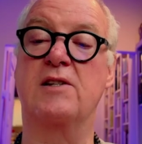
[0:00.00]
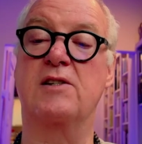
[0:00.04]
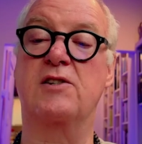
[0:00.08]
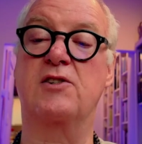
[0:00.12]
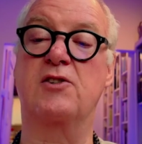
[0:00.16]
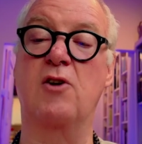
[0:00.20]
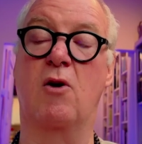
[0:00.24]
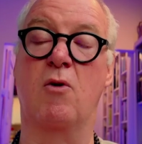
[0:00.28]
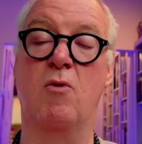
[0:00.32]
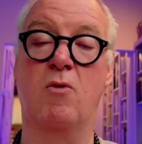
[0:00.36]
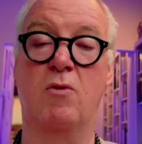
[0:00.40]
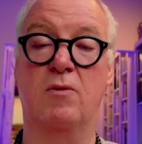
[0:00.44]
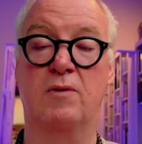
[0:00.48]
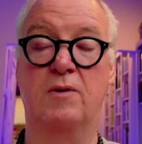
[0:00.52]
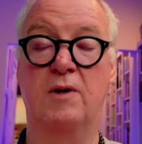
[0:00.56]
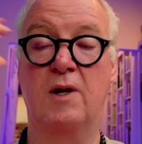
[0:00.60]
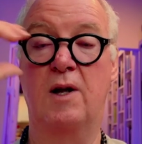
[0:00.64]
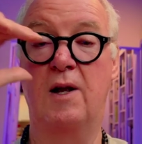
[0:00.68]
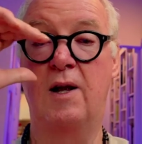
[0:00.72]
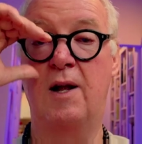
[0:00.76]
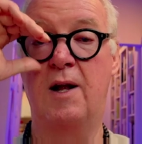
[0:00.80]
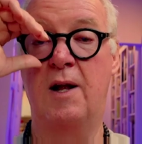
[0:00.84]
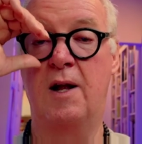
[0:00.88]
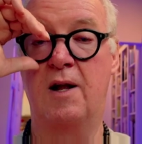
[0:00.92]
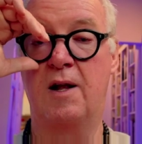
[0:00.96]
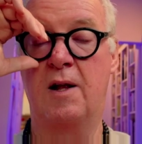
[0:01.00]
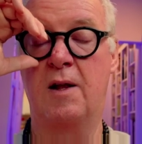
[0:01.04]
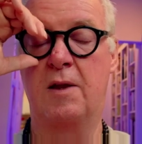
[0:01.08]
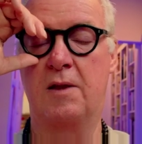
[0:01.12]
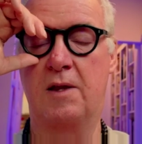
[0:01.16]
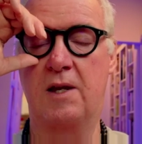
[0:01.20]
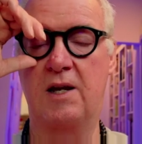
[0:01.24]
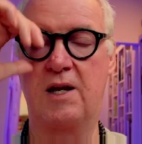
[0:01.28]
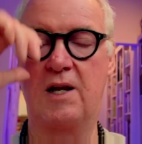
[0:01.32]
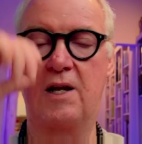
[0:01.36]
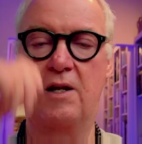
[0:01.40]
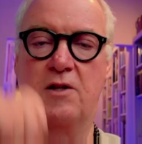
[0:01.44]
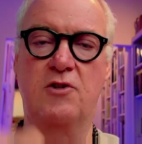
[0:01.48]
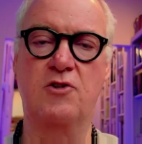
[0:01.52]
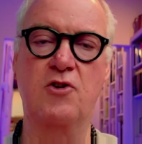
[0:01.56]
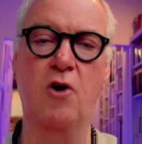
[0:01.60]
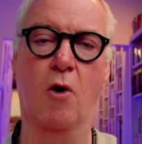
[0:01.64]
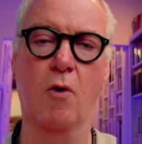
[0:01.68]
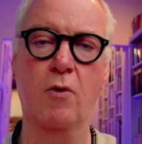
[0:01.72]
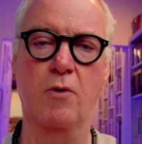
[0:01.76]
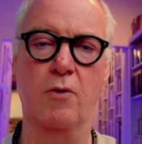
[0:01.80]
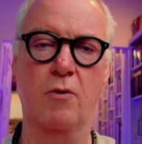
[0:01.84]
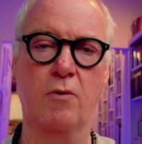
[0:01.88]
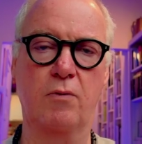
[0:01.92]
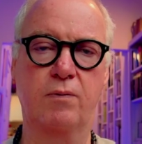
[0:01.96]
So the
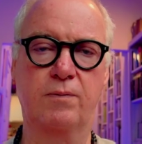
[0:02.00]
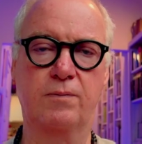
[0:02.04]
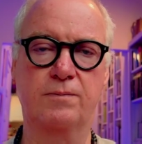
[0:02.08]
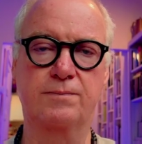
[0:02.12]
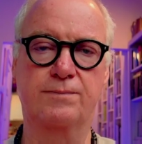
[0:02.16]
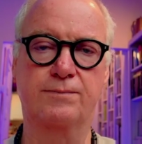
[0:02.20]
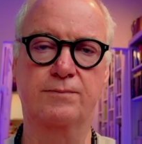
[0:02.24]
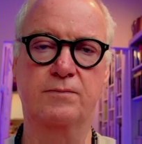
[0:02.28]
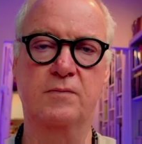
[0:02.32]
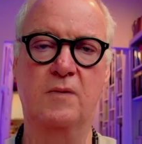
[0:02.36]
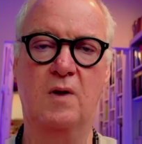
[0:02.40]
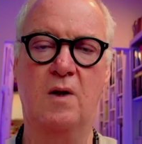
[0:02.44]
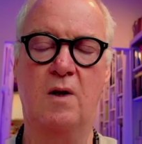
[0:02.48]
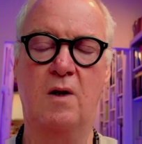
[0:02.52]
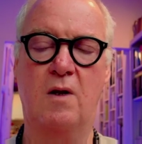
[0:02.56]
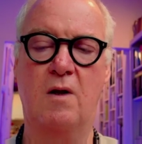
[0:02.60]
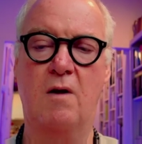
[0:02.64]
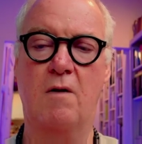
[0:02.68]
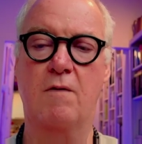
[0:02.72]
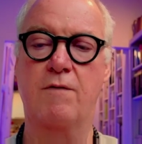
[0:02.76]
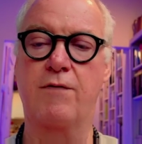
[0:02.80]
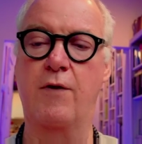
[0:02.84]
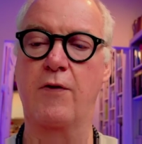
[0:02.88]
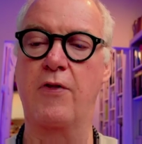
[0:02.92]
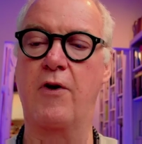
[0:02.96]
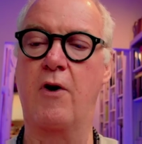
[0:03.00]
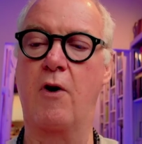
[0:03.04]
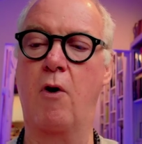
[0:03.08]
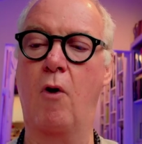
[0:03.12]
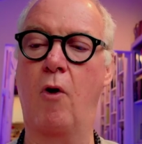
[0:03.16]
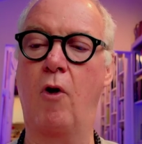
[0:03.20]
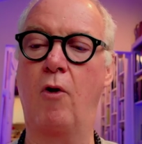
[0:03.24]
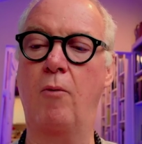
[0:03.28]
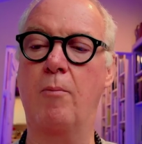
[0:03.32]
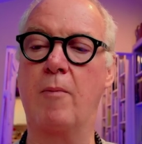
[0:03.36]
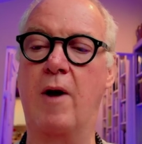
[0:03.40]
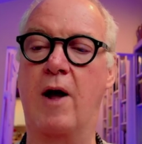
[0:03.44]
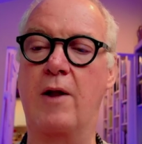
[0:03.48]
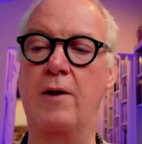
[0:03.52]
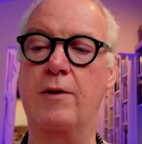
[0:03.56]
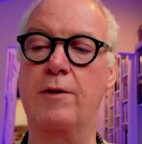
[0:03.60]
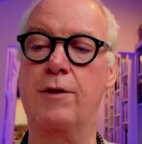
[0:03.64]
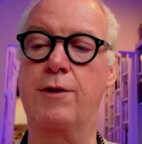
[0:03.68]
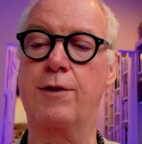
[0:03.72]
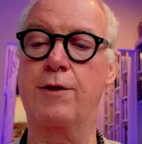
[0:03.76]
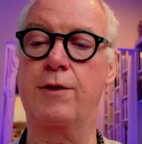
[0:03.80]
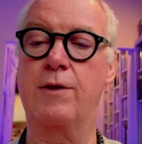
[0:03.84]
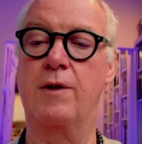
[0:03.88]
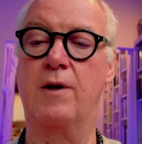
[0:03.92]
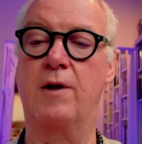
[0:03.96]
total for the whole
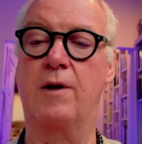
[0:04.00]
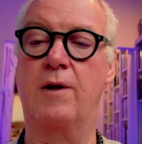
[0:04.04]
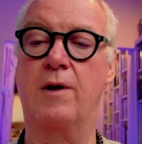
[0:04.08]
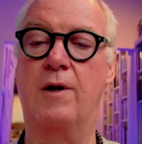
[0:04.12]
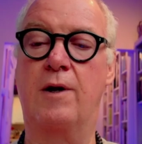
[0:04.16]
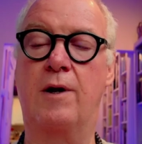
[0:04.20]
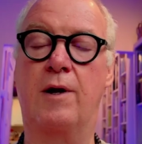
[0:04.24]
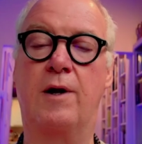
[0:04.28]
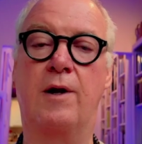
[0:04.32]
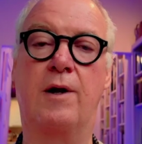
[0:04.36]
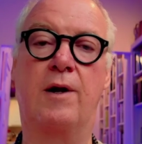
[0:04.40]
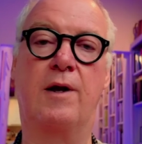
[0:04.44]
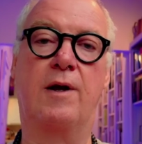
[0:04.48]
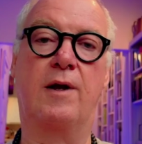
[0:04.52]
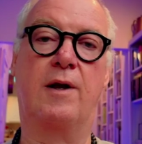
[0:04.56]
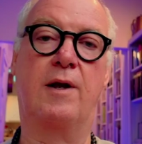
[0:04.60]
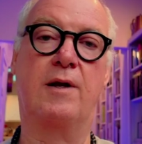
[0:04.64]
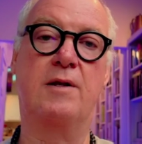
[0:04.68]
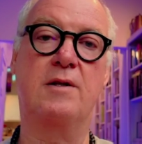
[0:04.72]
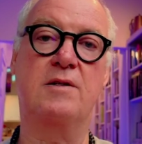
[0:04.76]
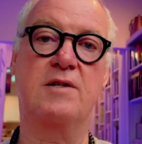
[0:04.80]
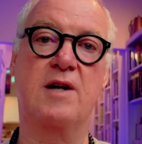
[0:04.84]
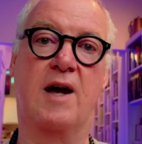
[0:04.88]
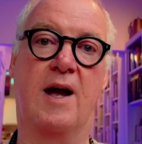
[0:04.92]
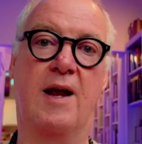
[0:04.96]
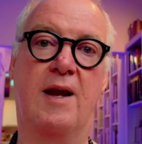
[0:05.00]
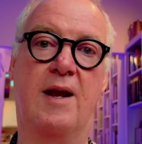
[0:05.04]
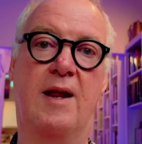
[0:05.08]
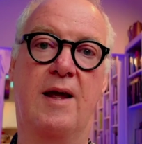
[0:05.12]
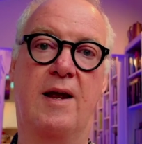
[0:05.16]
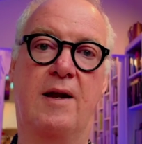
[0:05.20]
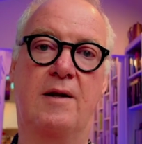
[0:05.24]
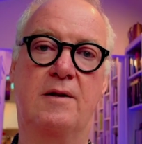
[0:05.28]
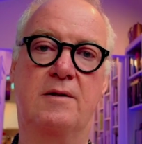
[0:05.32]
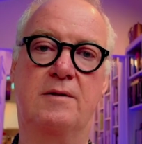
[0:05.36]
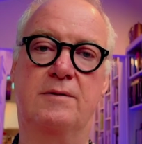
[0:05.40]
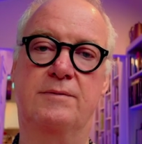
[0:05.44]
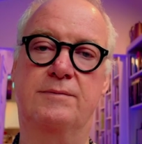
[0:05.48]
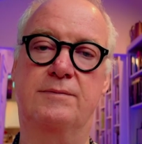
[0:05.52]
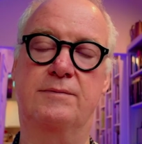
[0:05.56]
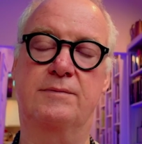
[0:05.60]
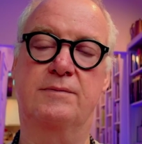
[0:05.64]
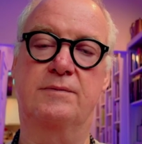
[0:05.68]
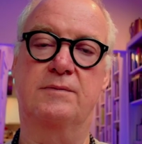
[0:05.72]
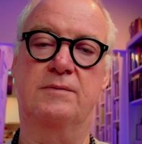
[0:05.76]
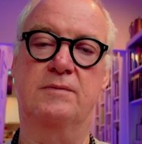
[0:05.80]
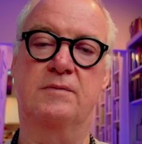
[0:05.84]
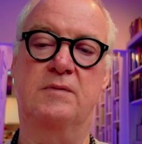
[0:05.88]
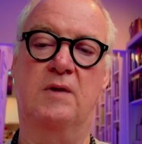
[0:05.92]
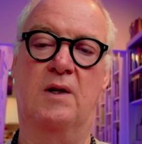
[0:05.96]
month in Thailand
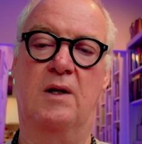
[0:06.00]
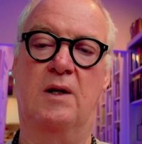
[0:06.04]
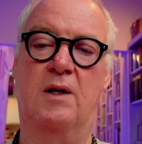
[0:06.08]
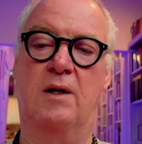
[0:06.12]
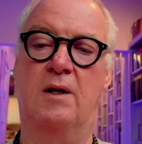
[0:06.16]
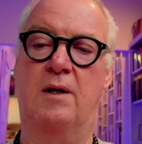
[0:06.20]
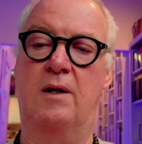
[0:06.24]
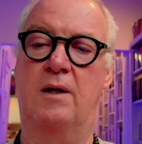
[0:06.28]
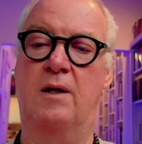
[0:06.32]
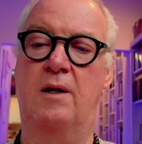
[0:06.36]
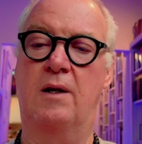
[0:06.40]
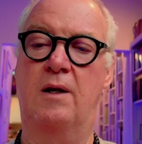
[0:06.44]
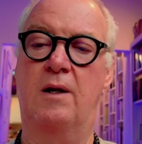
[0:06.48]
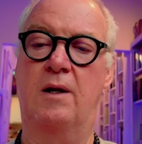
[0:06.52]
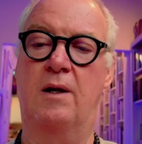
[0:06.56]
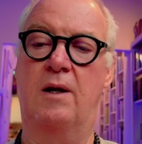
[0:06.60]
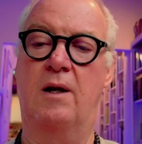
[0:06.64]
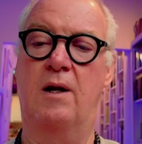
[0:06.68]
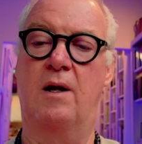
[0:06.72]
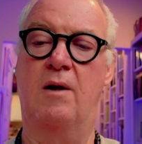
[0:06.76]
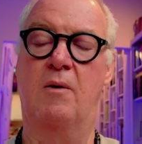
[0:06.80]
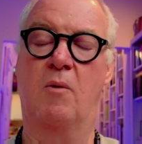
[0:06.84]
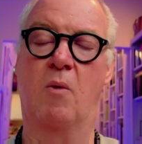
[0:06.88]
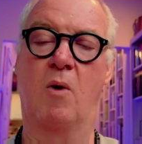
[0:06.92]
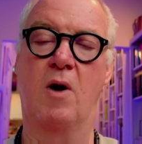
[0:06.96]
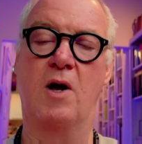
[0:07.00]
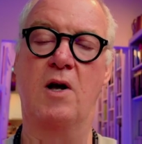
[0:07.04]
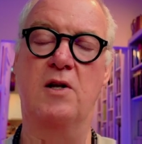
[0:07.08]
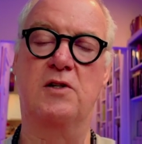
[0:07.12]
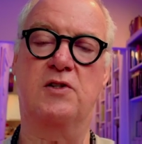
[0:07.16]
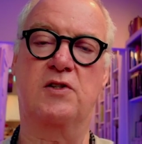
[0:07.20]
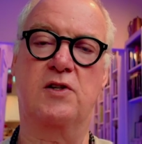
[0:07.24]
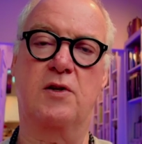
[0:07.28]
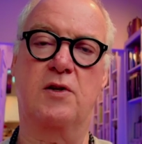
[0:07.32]
was